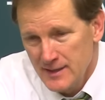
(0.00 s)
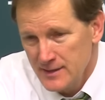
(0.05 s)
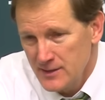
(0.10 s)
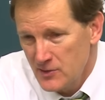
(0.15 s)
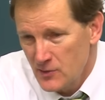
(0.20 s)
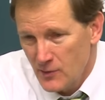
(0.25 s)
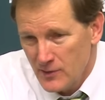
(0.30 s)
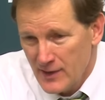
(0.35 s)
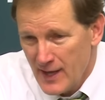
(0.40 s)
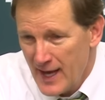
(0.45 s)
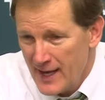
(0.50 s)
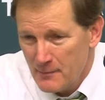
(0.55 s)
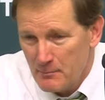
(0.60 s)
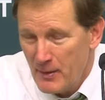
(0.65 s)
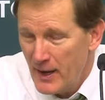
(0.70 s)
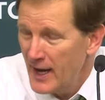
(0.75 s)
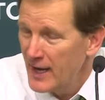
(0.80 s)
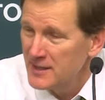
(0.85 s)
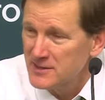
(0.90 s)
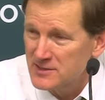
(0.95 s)
you know, a lot of
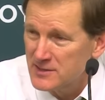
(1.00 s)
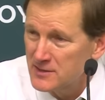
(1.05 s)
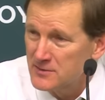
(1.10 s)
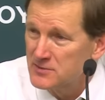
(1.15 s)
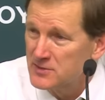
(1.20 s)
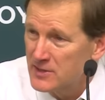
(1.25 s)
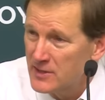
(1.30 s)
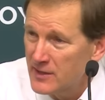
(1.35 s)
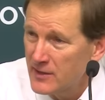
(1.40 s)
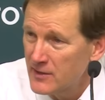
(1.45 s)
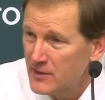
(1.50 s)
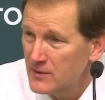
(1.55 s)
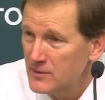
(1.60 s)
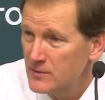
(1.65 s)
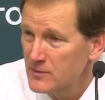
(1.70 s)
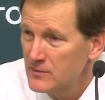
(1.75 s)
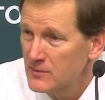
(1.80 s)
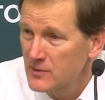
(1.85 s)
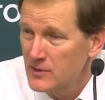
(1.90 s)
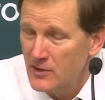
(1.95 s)
positives there,
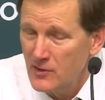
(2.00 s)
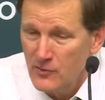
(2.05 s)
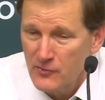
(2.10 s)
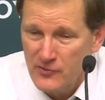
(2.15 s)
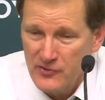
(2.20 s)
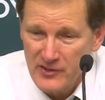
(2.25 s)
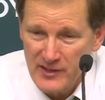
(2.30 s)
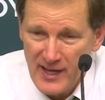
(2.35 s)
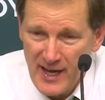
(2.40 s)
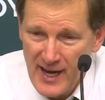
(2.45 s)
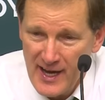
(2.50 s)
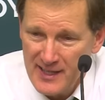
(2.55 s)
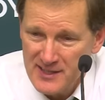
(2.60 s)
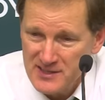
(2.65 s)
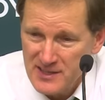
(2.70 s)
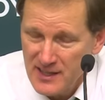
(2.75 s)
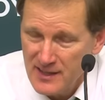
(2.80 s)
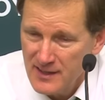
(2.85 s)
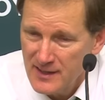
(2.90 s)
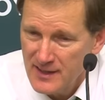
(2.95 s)
you know, for the
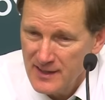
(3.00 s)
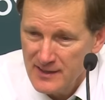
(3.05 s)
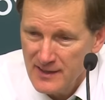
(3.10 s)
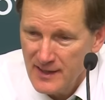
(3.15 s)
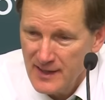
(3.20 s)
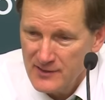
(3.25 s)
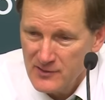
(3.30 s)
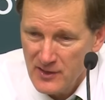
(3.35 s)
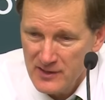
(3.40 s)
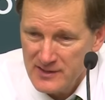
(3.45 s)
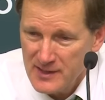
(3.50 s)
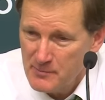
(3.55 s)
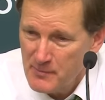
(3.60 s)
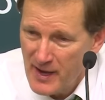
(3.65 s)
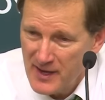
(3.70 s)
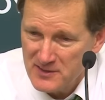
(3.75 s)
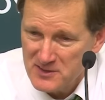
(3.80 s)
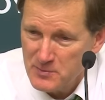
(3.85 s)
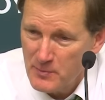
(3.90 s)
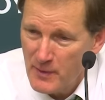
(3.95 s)
guys. I, I, I thought they
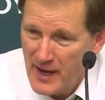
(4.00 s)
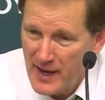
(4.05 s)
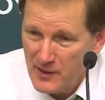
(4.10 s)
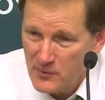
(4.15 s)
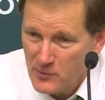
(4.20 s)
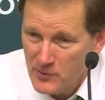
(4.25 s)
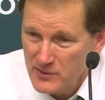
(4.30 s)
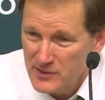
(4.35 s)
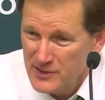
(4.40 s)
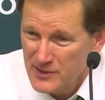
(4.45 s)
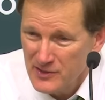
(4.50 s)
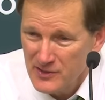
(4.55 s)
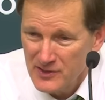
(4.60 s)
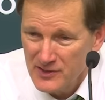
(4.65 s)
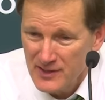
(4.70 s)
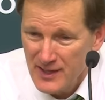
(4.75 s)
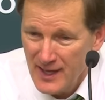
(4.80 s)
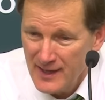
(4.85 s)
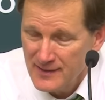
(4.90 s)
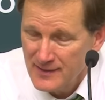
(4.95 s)
bounced back really
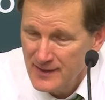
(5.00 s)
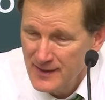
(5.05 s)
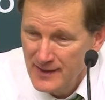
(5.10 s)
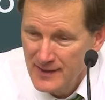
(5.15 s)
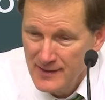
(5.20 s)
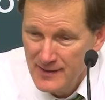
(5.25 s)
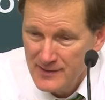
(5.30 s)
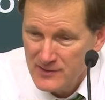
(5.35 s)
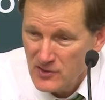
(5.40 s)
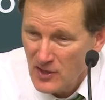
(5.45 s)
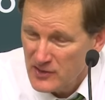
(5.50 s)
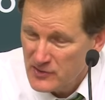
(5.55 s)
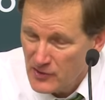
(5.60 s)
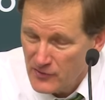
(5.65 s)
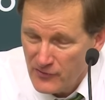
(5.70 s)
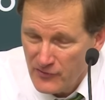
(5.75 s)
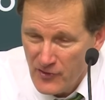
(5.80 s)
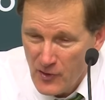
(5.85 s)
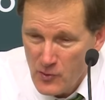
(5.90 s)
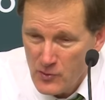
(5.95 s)
good. I thought
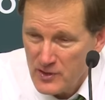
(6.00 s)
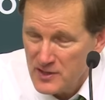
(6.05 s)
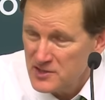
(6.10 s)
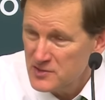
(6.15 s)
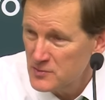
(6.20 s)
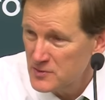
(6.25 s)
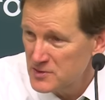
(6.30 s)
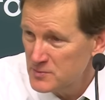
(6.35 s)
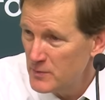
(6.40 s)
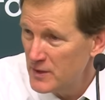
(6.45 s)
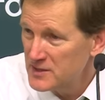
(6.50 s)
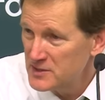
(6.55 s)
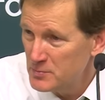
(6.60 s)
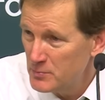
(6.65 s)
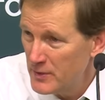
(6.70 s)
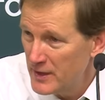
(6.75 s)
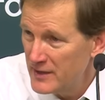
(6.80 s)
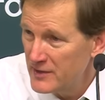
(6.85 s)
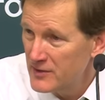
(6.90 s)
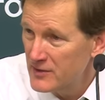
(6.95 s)
their focus was
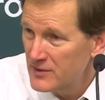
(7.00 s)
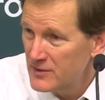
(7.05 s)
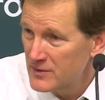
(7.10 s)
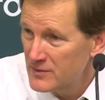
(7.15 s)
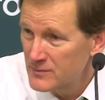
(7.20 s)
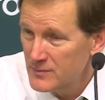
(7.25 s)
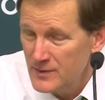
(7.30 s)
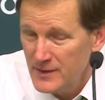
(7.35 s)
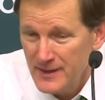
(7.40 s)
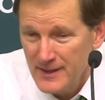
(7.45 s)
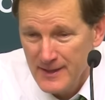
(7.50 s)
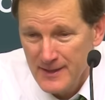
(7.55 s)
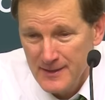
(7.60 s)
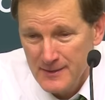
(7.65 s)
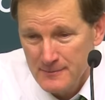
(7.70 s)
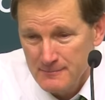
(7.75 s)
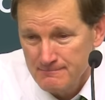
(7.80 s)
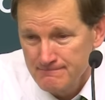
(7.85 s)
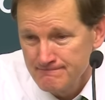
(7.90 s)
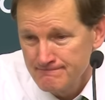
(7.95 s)
much better.
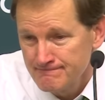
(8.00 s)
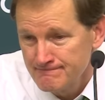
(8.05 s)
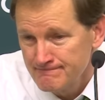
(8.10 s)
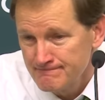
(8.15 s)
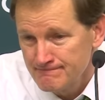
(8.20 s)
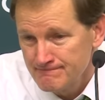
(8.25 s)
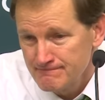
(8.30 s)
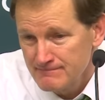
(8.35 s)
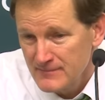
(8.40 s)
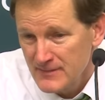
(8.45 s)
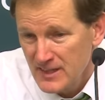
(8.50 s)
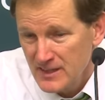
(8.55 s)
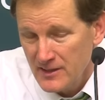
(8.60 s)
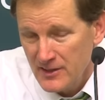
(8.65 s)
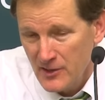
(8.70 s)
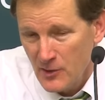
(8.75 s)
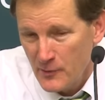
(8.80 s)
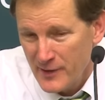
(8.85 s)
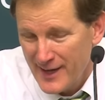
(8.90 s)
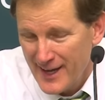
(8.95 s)
Um,
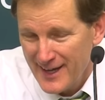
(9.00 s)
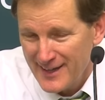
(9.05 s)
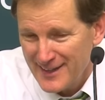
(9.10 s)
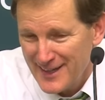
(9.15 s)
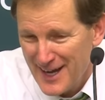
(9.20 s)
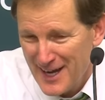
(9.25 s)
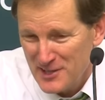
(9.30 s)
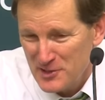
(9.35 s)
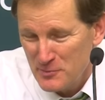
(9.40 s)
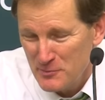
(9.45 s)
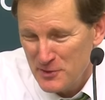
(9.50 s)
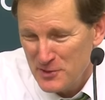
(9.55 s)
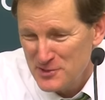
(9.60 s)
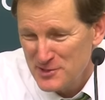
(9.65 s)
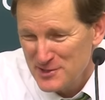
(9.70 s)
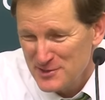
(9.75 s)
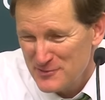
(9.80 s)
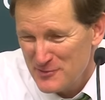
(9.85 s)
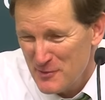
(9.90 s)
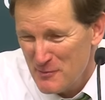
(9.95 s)
you know, we got
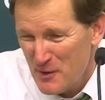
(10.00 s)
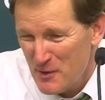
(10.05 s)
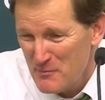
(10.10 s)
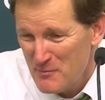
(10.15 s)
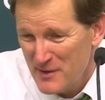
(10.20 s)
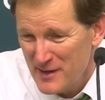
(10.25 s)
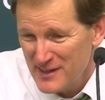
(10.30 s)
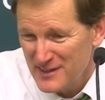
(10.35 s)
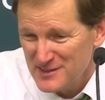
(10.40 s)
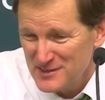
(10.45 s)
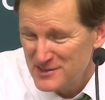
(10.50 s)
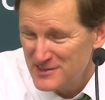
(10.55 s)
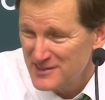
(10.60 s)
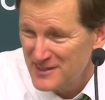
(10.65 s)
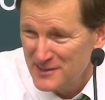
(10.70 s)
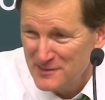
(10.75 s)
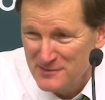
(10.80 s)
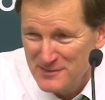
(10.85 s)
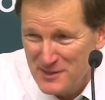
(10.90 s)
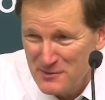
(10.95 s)
contributions from our bench
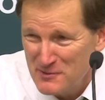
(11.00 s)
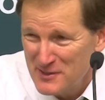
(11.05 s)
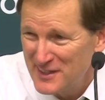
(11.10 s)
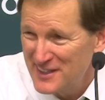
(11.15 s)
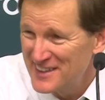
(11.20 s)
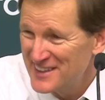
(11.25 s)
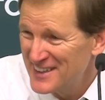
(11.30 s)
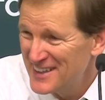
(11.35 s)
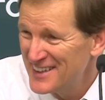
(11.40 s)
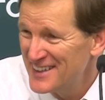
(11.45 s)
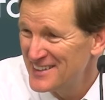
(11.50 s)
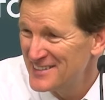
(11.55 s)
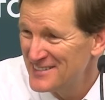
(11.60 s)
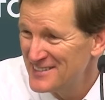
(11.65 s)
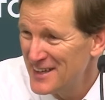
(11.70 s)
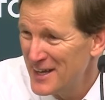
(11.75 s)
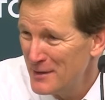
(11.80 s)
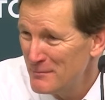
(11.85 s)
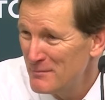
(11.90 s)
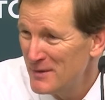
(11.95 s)
that, that we didn't get
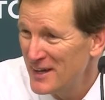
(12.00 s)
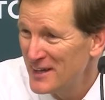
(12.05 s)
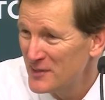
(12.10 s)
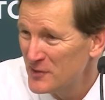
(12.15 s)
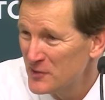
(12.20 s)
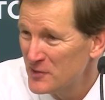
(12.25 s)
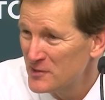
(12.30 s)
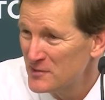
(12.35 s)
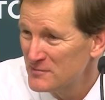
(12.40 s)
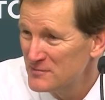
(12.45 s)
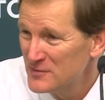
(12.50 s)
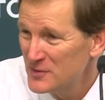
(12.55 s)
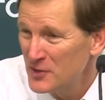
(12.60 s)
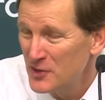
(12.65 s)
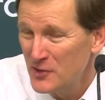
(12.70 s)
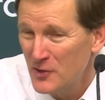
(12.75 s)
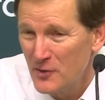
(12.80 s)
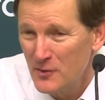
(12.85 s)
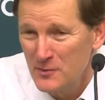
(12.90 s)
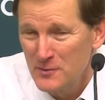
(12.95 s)
at Baylor,
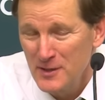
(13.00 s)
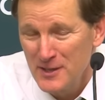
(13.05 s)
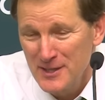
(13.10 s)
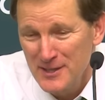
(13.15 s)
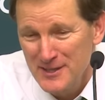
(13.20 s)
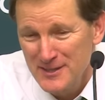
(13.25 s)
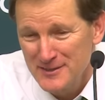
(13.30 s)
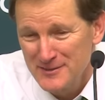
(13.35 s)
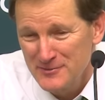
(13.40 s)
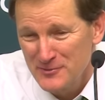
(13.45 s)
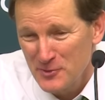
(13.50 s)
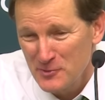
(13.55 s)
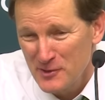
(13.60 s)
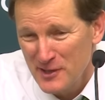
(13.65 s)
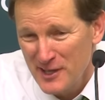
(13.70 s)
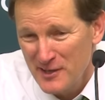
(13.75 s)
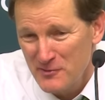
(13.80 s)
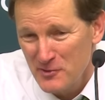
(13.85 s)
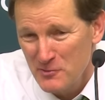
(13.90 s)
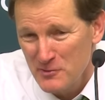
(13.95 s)
you know, uh, for
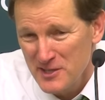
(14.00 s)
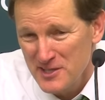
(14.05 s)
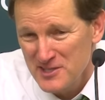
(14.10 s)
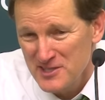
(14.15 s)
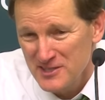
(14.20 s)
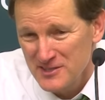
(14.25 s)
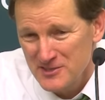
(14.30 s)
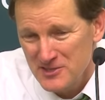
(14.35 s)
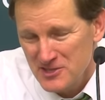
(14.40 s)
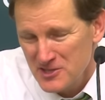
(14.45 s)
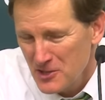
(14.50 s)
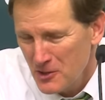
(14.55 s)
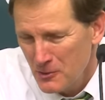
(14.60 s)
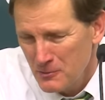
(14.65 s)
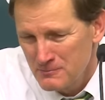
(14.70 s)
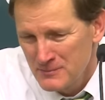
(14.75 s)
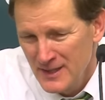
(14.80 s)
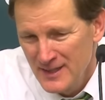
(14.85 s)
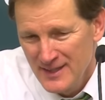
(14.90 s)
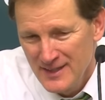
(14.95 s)
whatever reason.
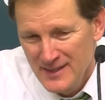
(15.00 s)
So,